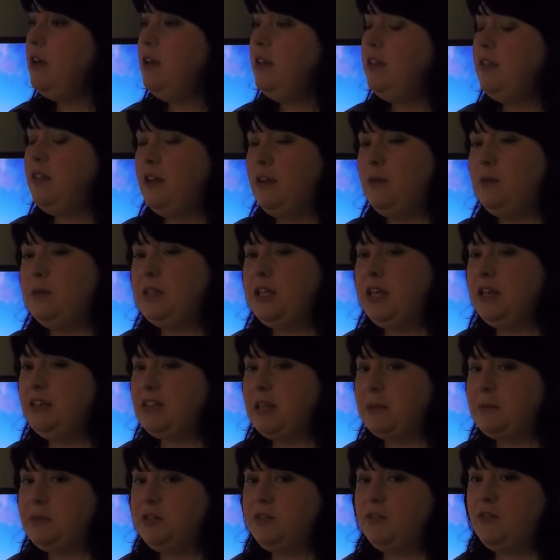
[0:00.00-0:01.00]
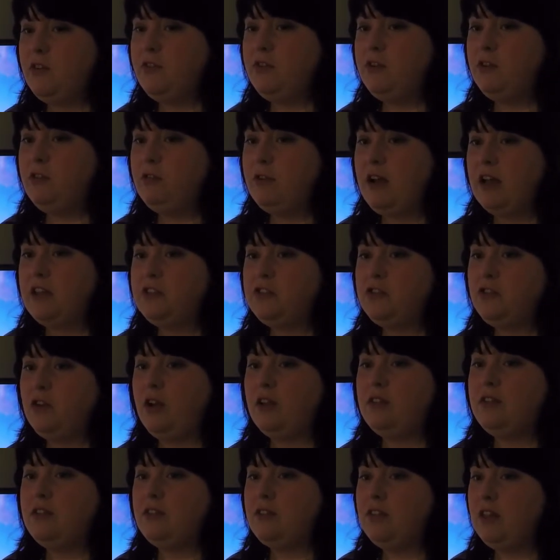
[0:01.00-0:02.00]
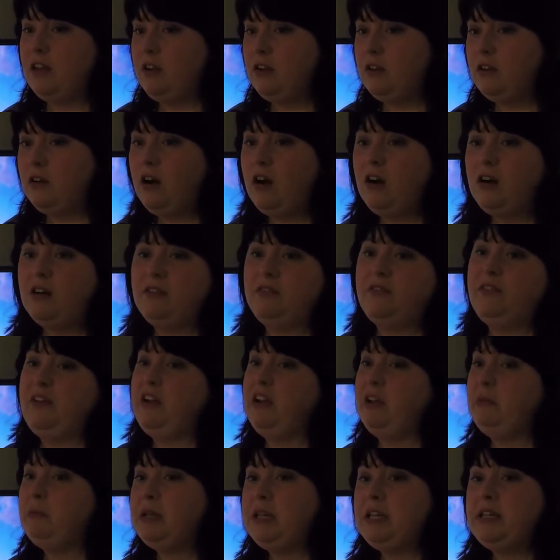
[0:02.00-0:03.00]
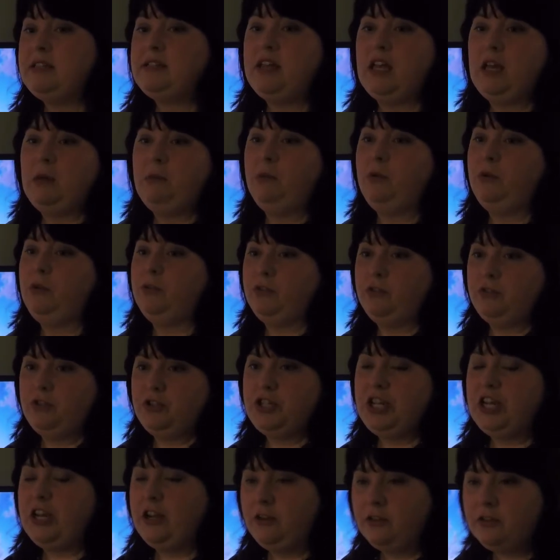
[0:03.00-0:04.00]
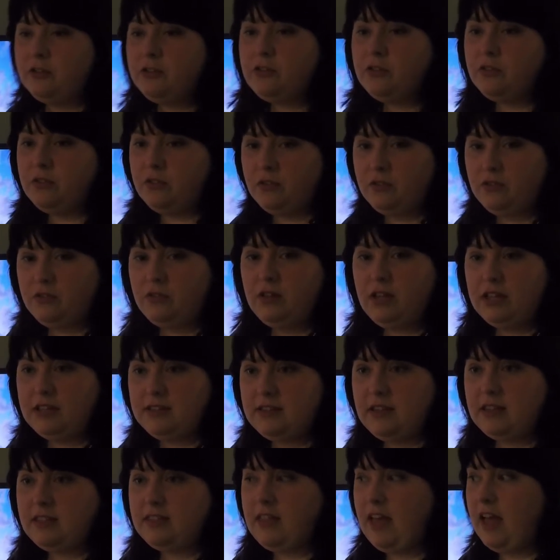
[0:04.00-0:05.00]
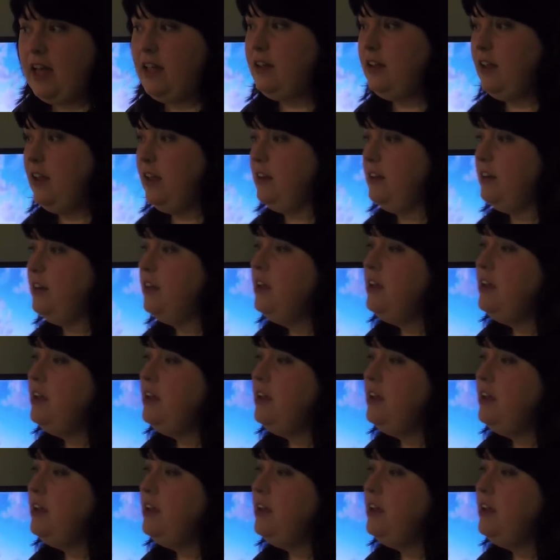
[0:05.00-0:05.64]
With the exception of a few restaurants, there aren't very many tables and chairs and things like that. And